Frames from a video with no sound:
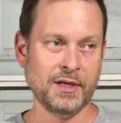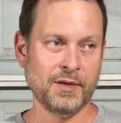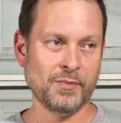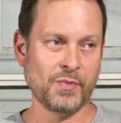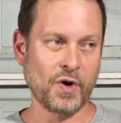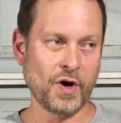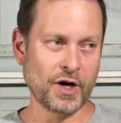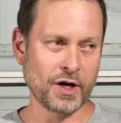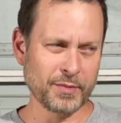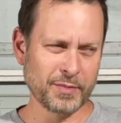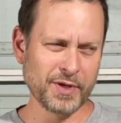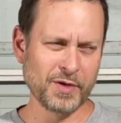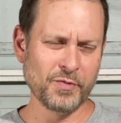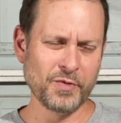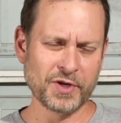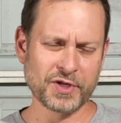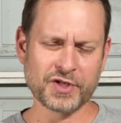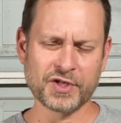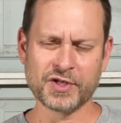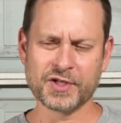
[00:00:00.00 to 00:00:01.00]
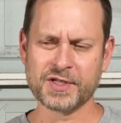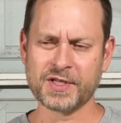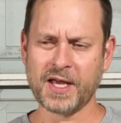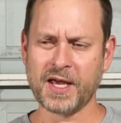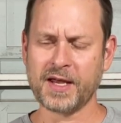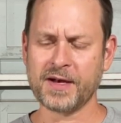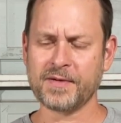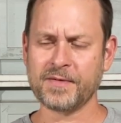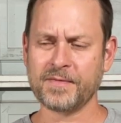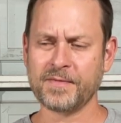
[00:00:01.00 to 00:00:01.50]
Part of me wishes
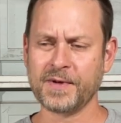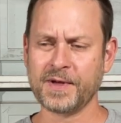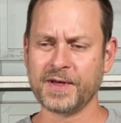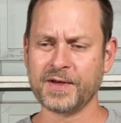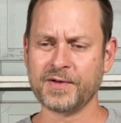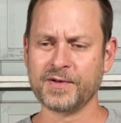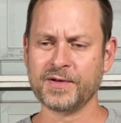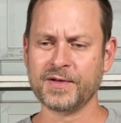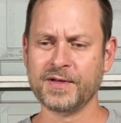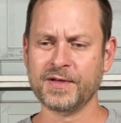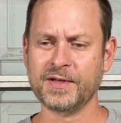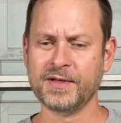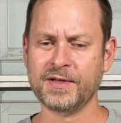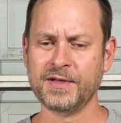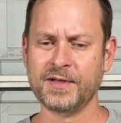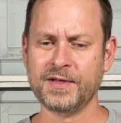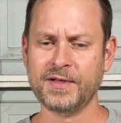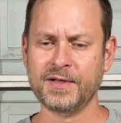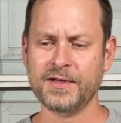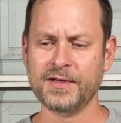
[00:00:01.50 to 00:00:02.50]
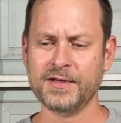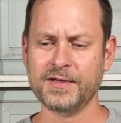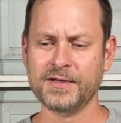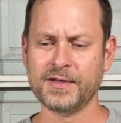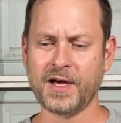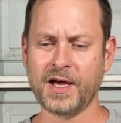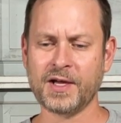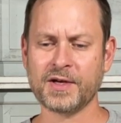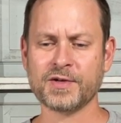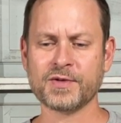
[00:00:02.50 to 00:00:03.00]
that we could
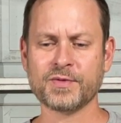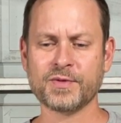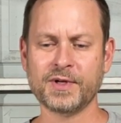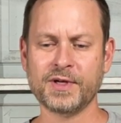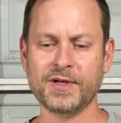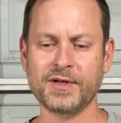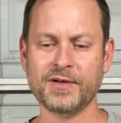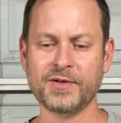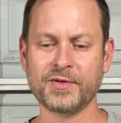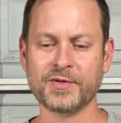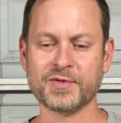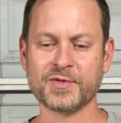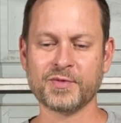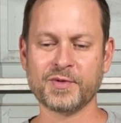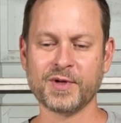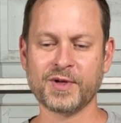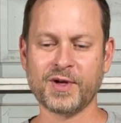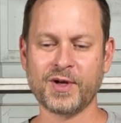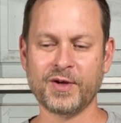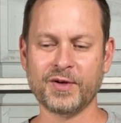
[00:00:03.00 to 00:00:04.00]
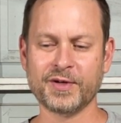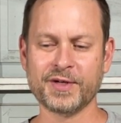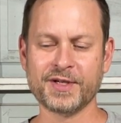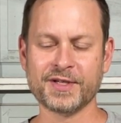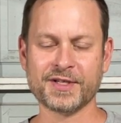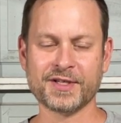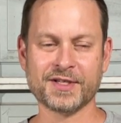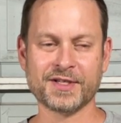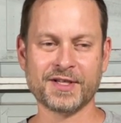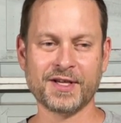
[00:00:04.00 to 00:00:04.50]
not treat those 3
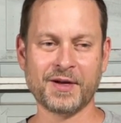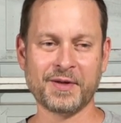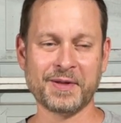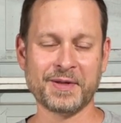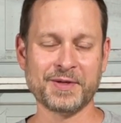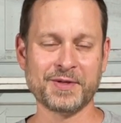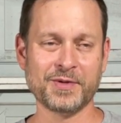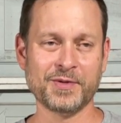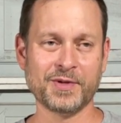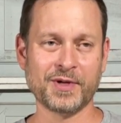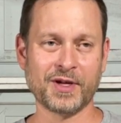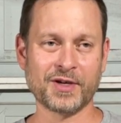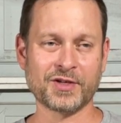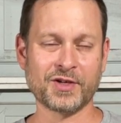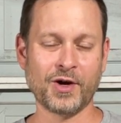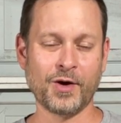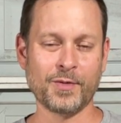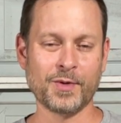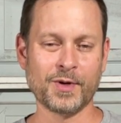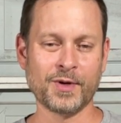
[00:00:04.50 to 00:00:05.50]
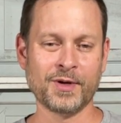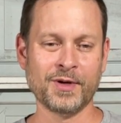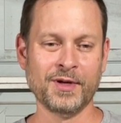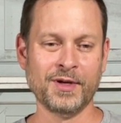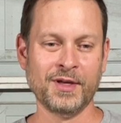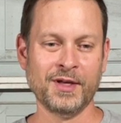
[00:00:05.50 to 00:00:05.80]
colonies and see how they do in October,